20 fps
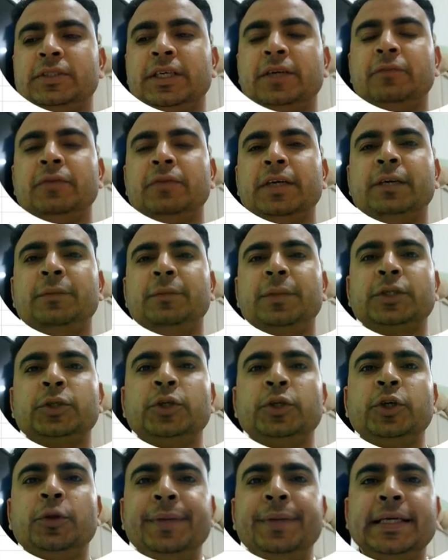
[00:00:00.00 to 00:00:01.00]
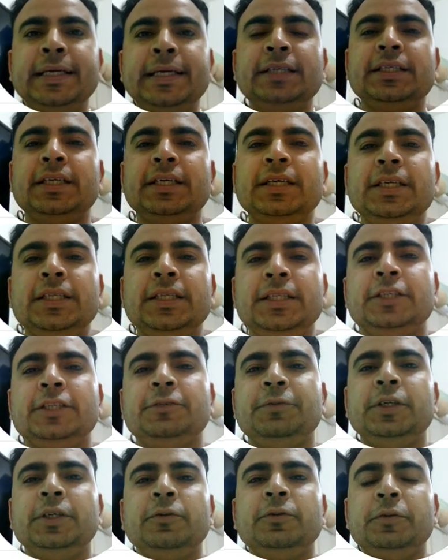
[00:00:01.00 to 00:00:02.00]
Guys, once again, welcome back to your big channel.
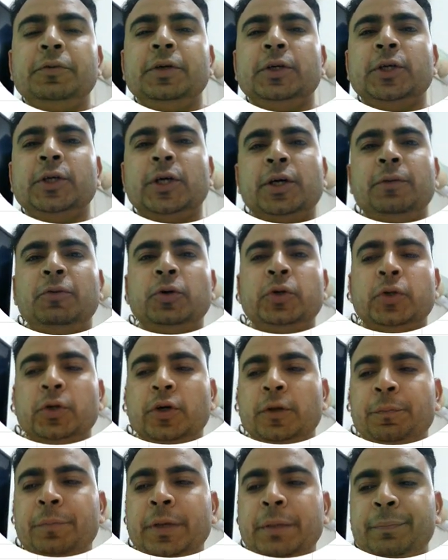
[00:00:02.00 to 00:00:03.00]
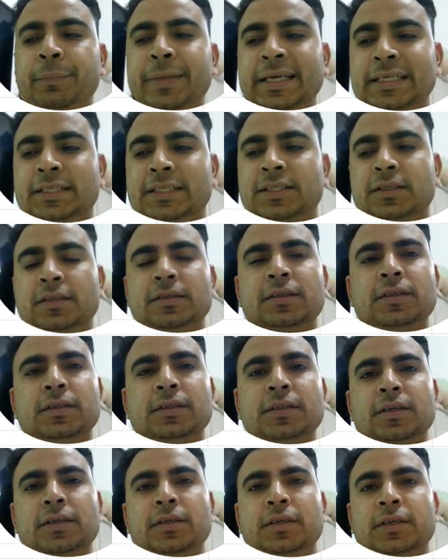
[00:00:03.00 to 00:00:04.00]
In this video, we will talk about copy paste.
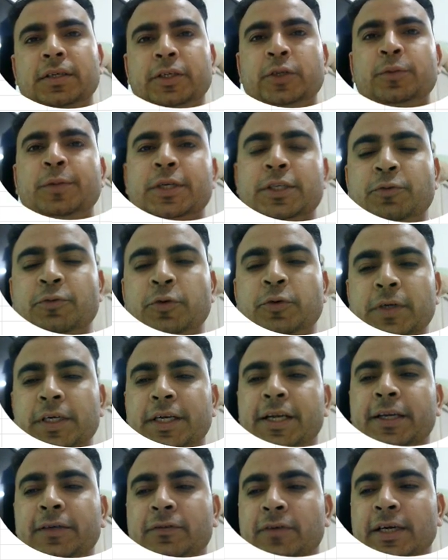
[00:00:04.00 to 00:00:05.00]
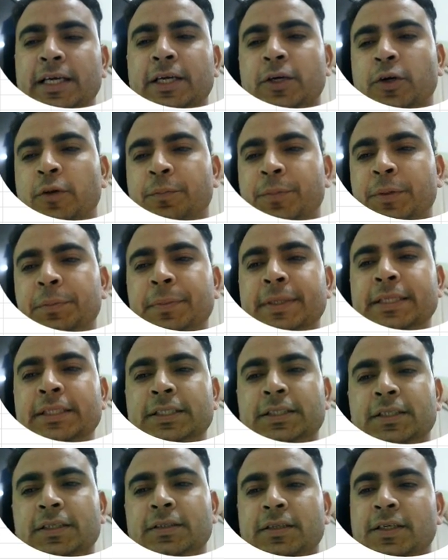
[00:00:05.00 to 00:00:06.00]
You must be wondering why copy
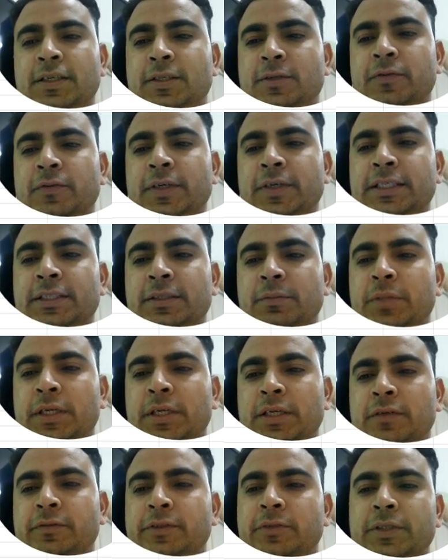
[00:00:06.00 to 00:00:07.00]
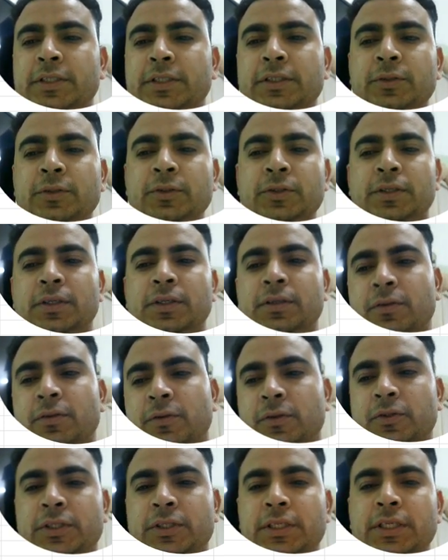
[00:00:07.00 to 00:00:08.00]
paste. It's very simple. Everybody knows
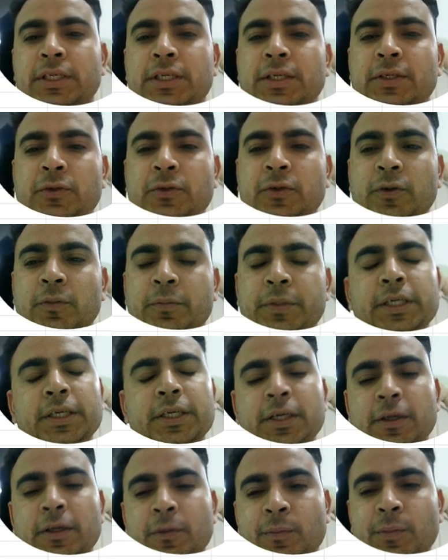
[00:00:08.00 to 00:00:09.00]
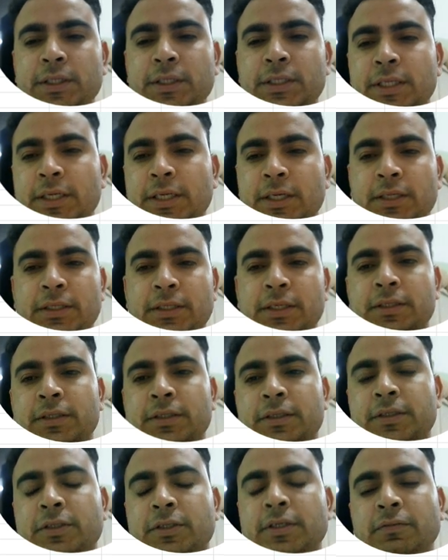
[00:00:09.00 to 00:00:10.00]
Control C, Control B, but there
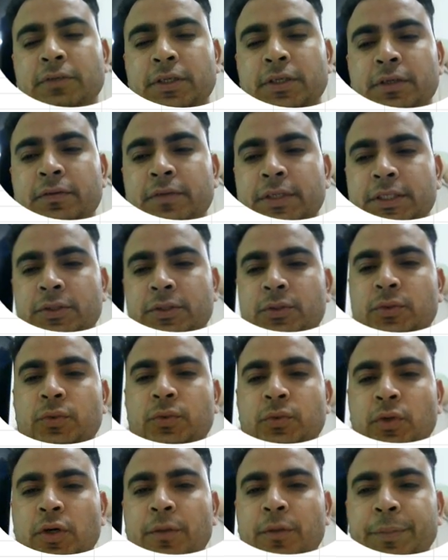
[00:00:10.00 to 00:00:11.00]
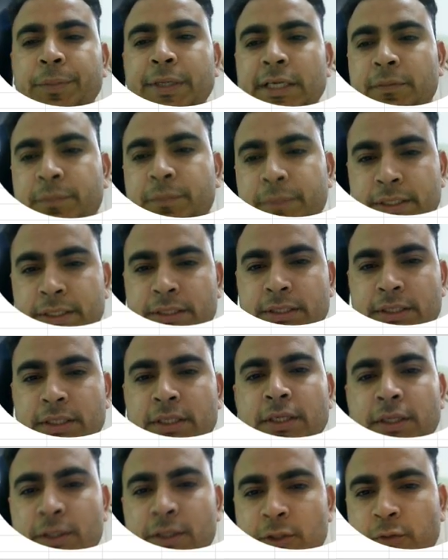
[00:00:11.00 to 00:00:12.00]
are several ways to do copy and
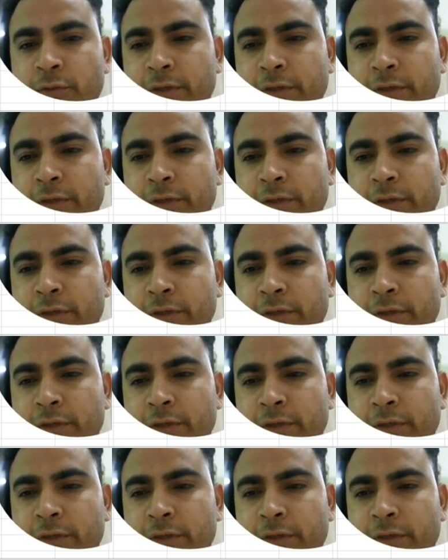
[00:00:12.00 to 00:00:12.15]
paste.